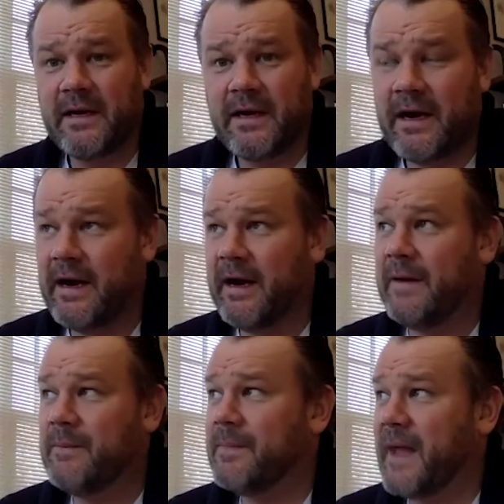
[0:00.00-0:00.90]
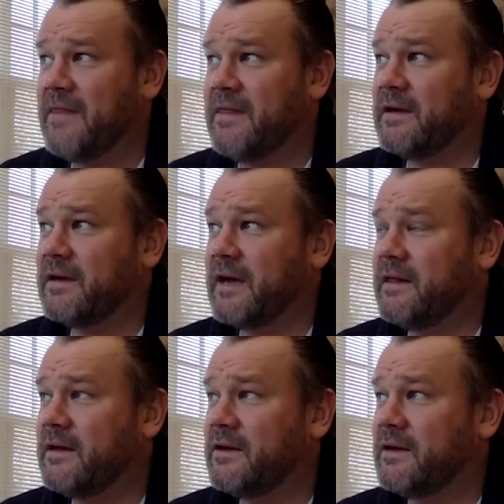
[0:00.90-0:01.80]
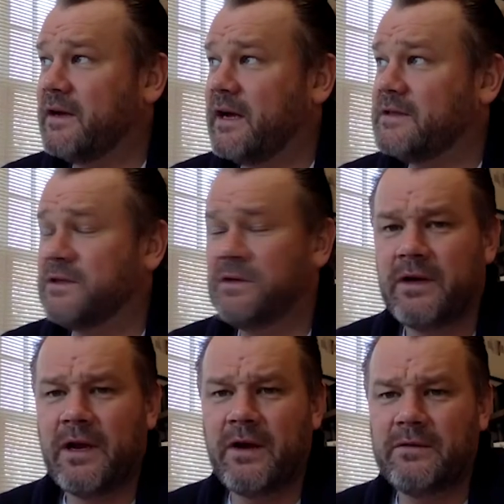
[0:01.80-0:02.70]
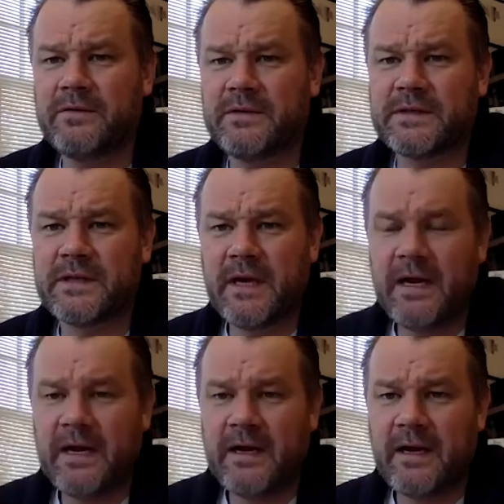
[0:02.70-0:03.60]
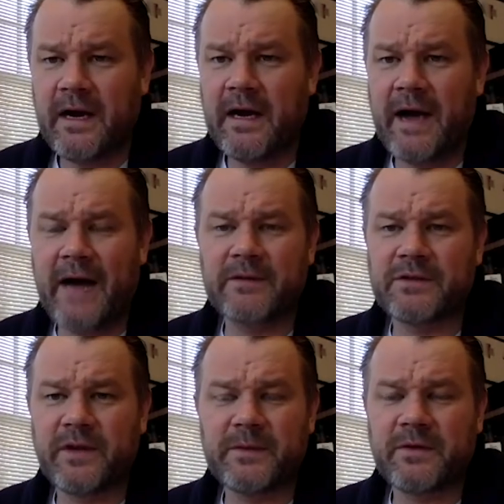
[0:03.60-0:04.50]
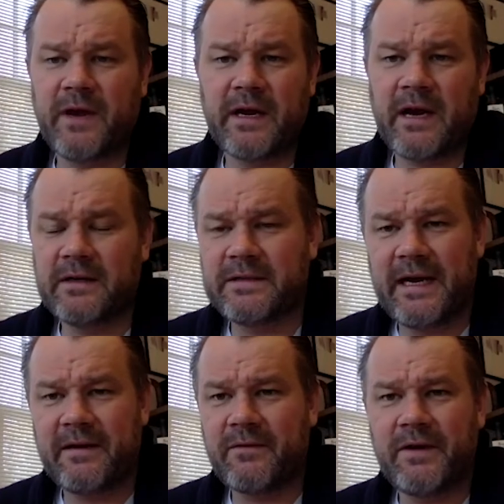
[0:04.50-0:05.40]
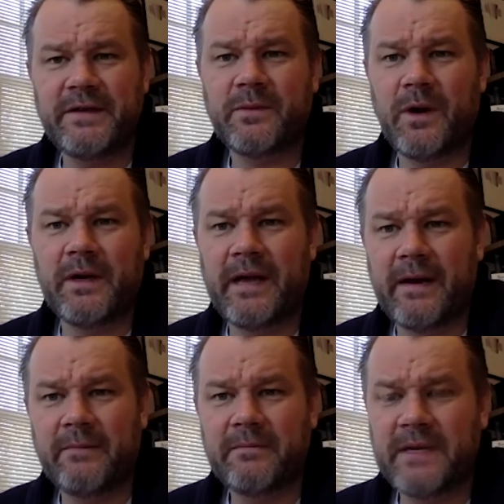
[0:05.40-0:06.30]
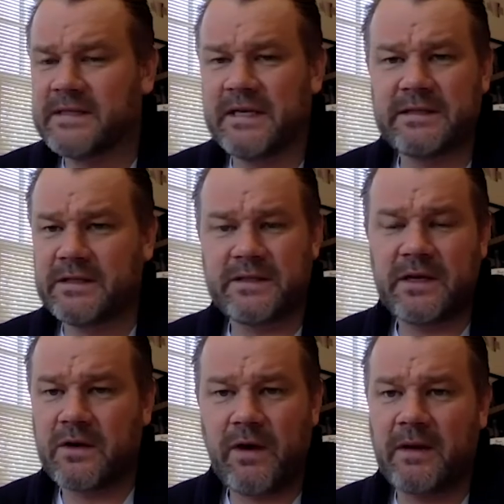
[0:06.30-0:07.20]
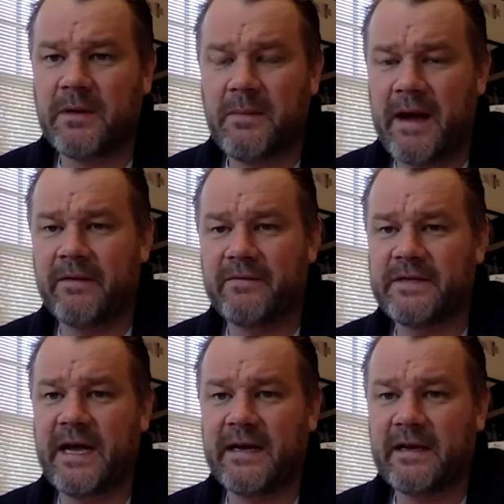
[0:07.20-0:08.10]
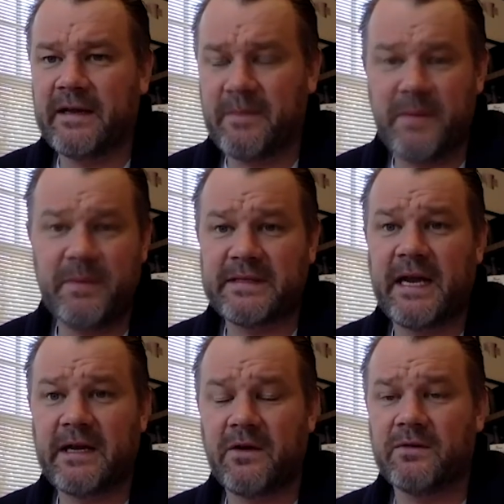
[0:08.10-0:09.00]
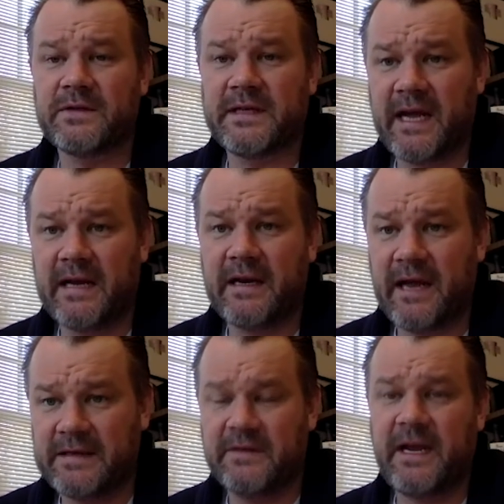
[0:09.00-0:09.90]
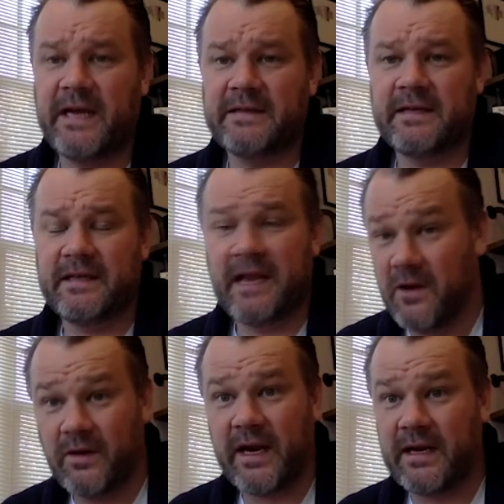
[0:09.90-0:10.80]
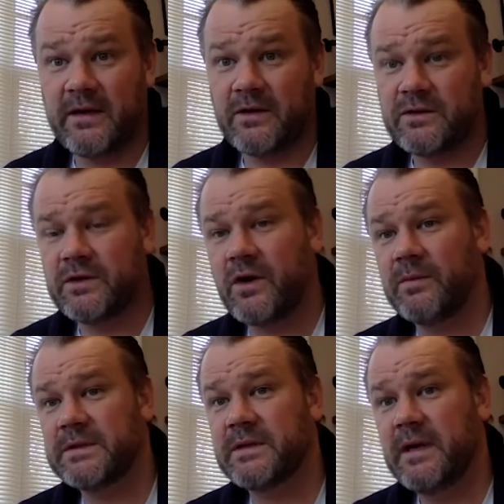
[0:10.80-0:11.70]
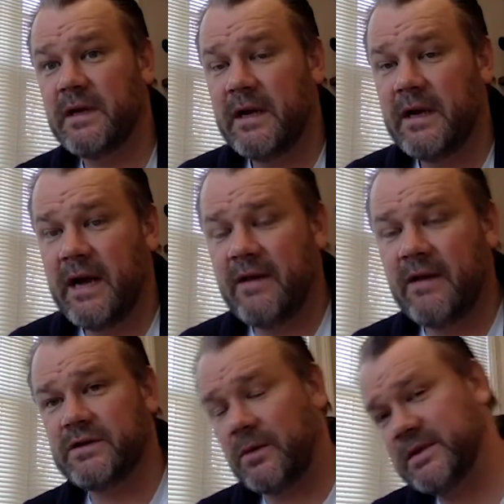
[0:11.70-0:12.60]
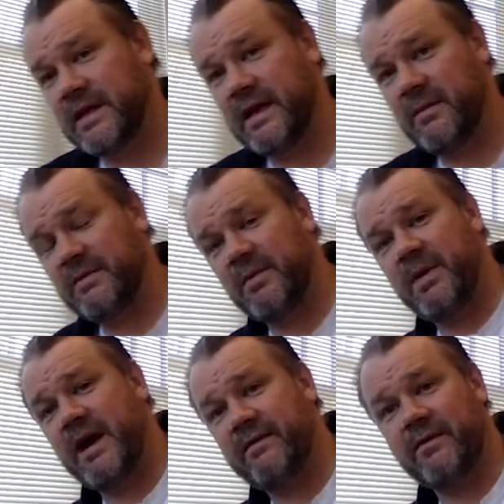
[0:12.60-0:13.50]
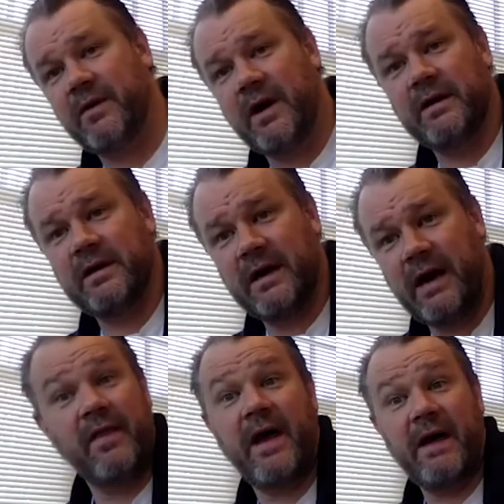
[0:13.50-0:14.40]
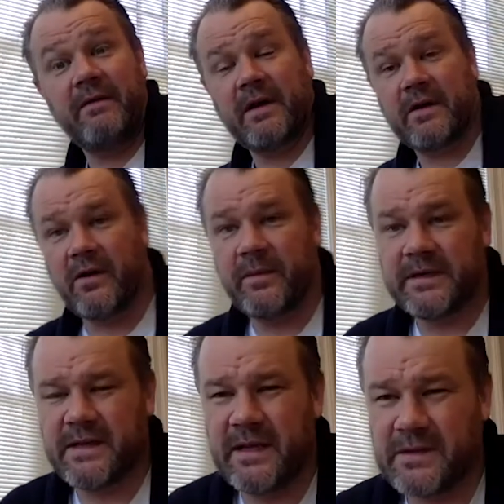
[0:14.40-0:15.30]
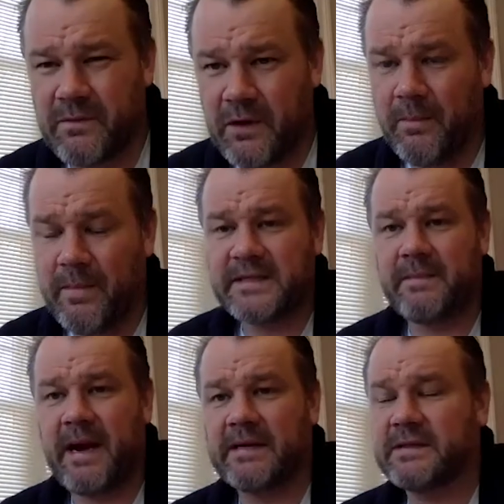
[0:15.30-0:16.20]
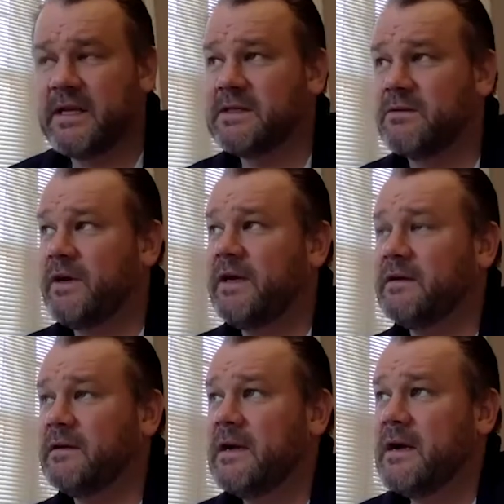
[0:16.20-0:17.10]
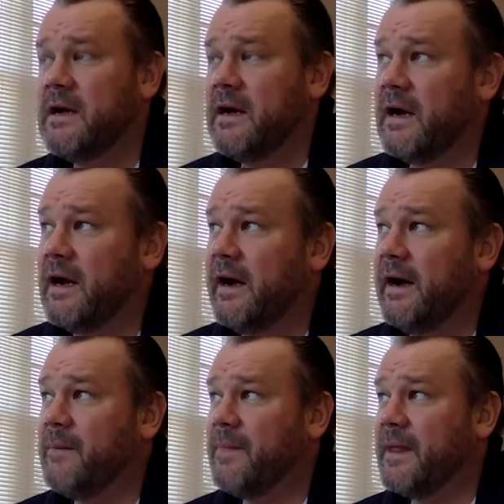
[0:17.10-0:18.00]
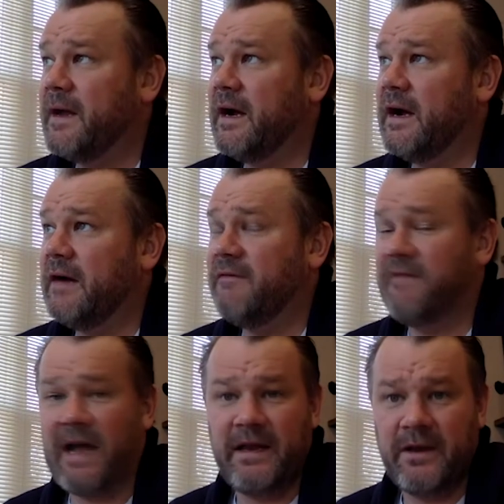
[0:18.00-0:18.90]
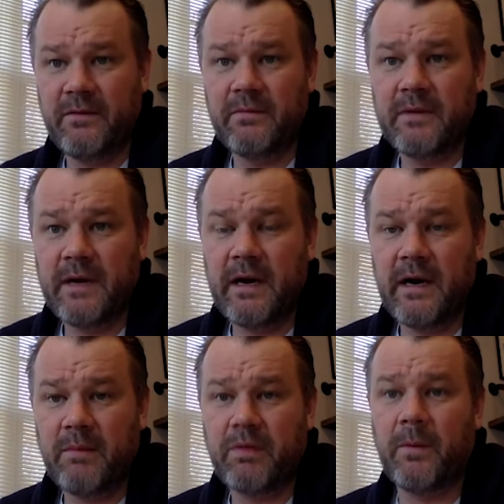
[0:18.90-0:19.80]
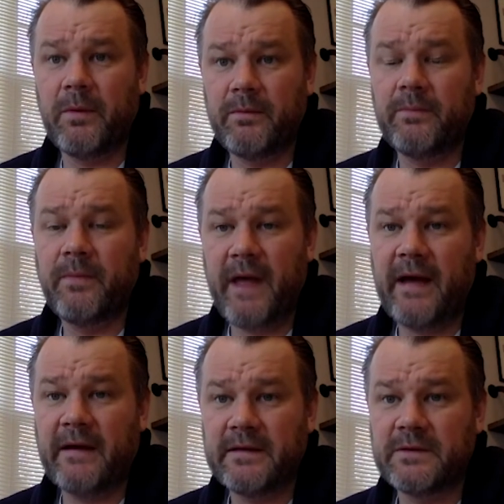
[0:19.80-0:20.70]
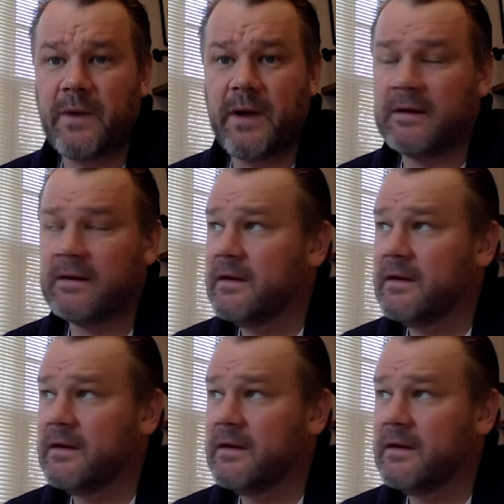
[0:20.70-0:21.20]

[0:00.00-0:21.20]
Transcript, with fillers: Um, I think I think uh, student loans uh, outstrips credit card debt three to one now. It's, it's just an incredible amount of debt that people are taking on to get educated, and they're not getting good jobs. And those jobs that they're being prepared for aren't, aren't there in the economy. So there's a real mismatch, there's a real um, uh, value uh, problem there as well.